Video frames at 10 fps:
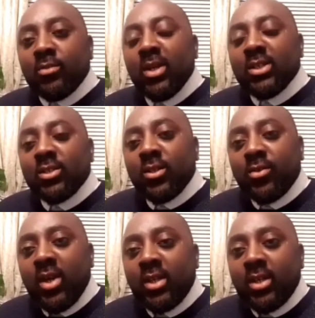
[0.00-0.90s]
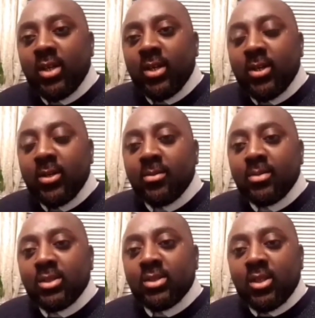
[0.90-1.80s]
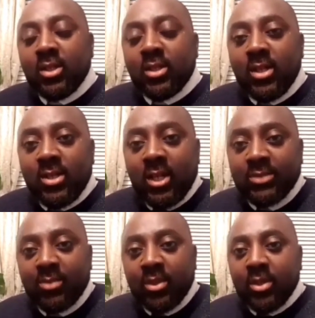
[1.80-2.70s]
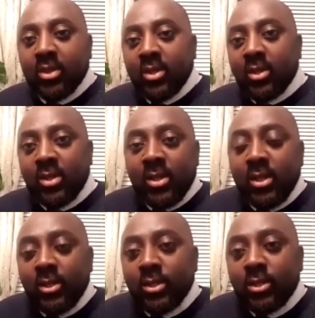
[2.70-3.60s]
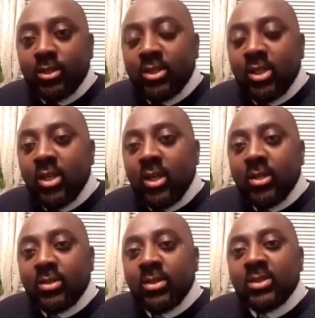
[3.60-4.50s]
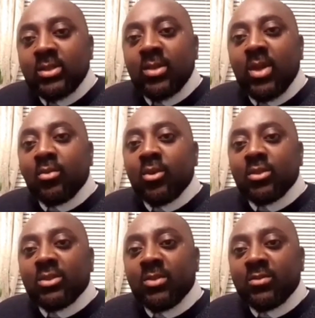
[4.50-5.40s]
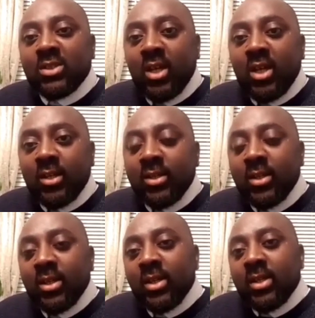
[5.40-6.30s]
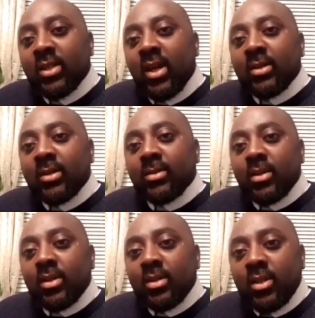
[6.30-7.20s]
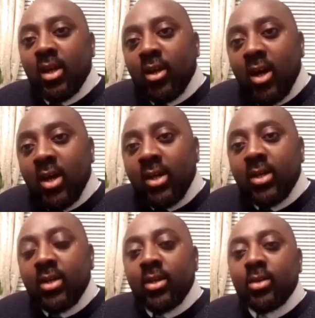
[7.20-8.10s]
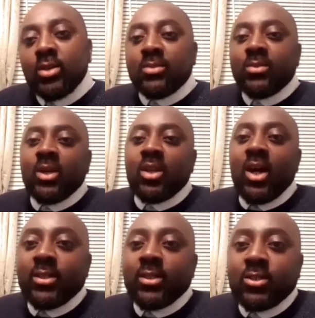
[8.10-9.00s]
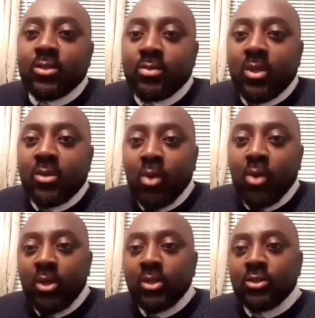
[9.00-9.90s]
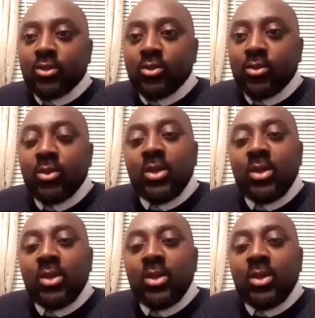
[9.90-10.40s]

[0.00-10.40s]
you mentioned already, Mr. Caspi, you see, someone like Will Smith's son. That guy, he was a bit lucky to be born into